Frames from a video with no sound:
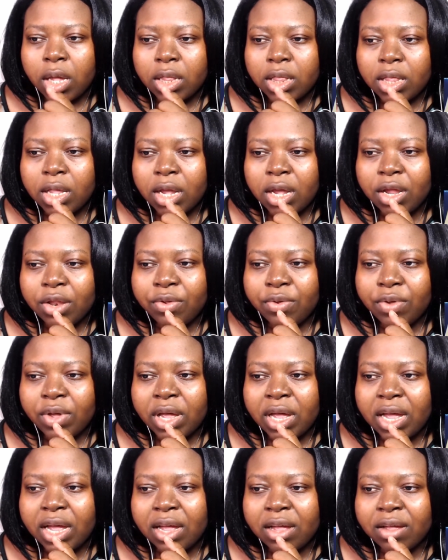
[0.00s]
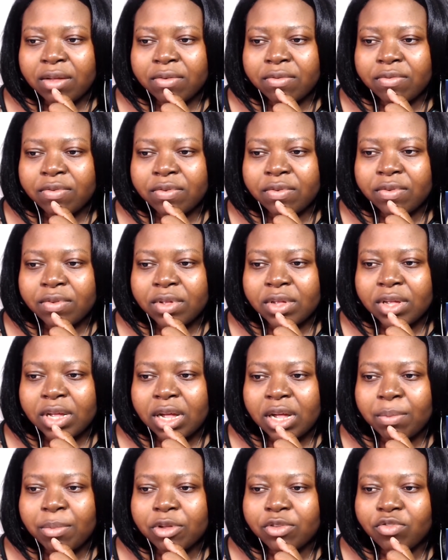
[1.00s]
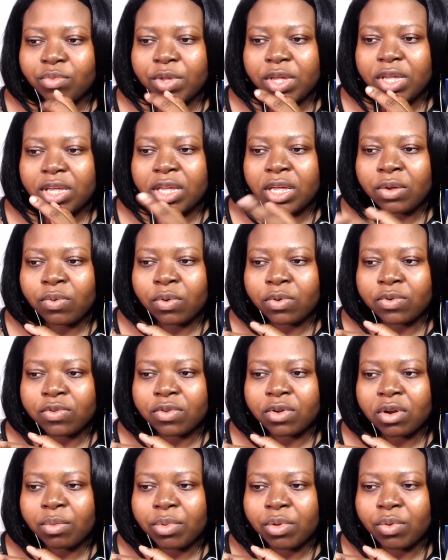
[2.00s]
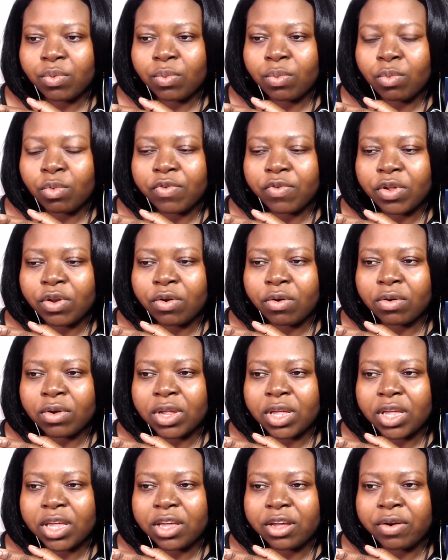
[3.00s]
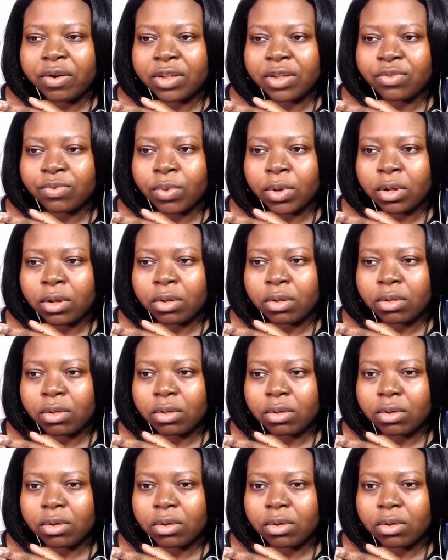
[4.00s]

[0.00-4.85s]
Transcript: And then you have, I'm assuming Kinro is gonna be moving on here as well.